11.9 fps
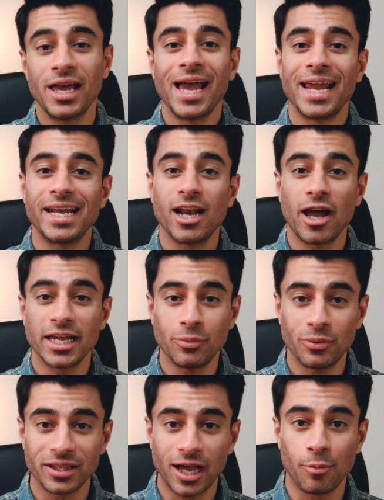in line
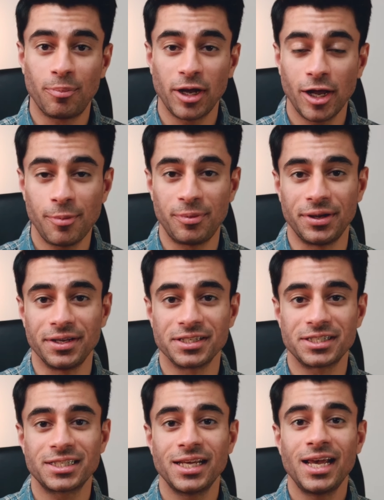with our
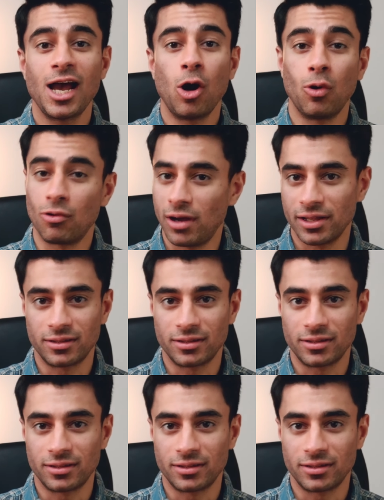purpose, or our